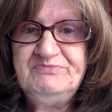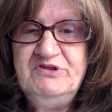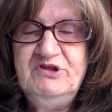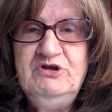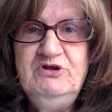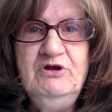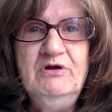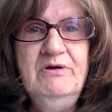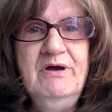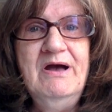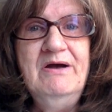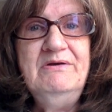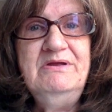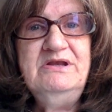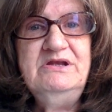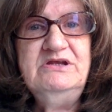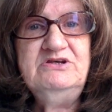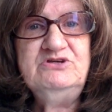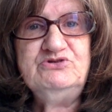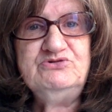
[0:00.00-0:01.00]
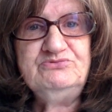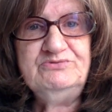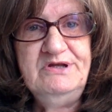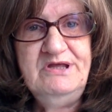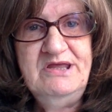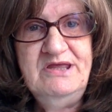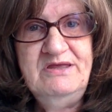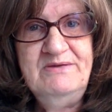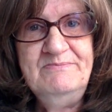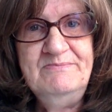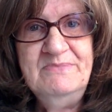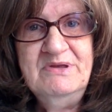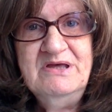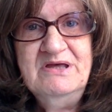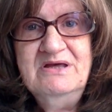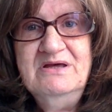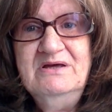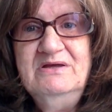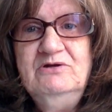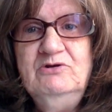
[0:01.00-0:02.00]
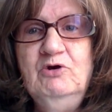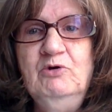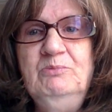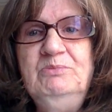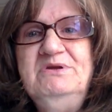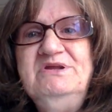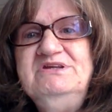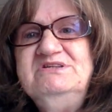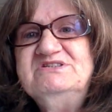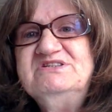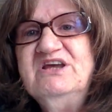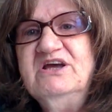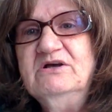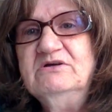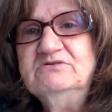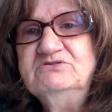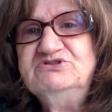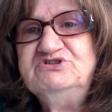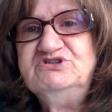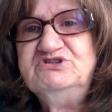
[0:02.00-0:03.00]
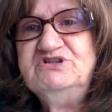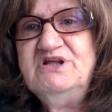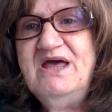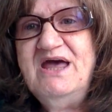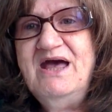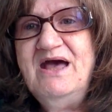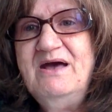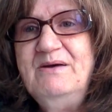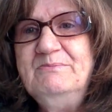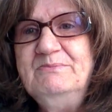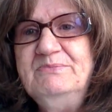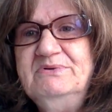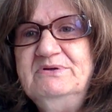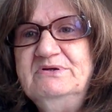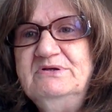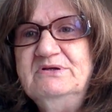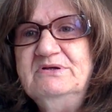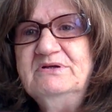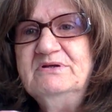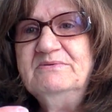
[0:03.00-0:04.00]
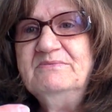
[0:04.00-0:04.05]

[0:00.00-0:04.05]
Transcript: You know how in a dream, nobody tells you that, but